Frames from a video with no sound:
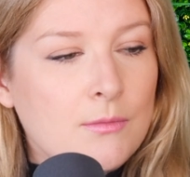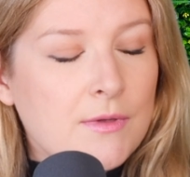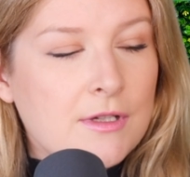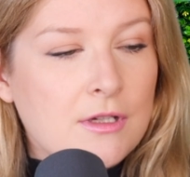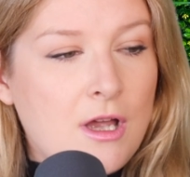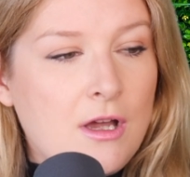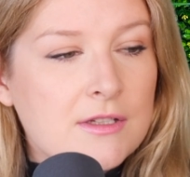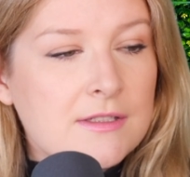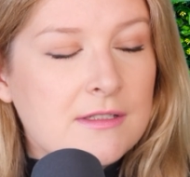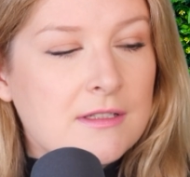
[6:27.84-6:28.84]
with the
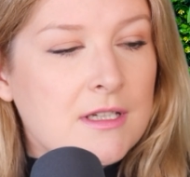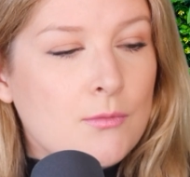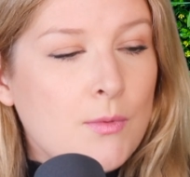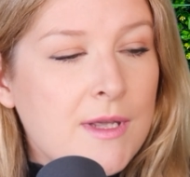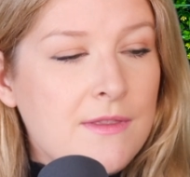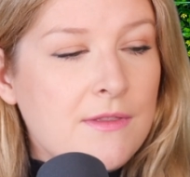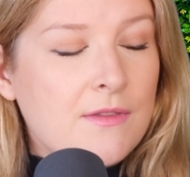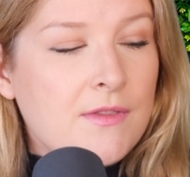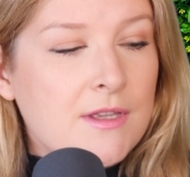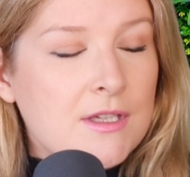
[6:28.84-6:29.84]
glass. With
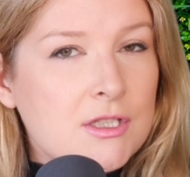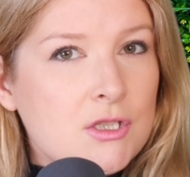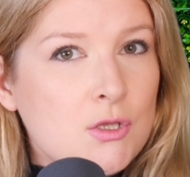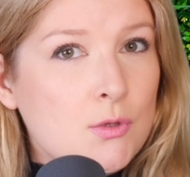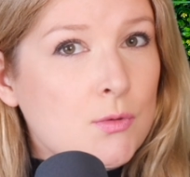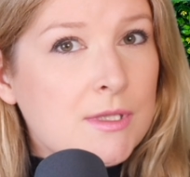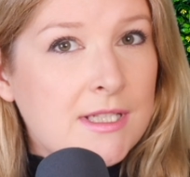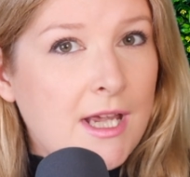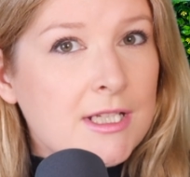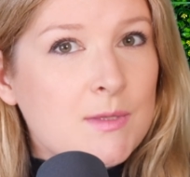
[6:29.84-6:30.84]
the two
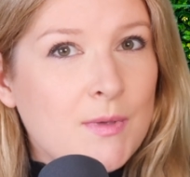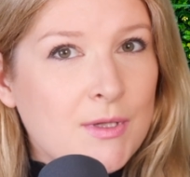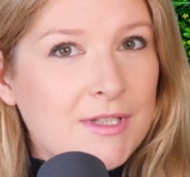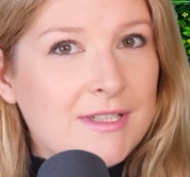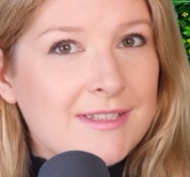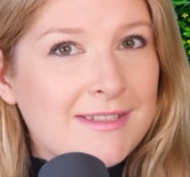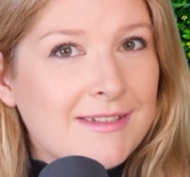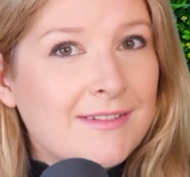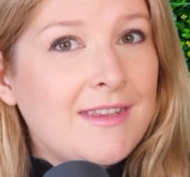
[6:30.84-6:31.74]
side burners,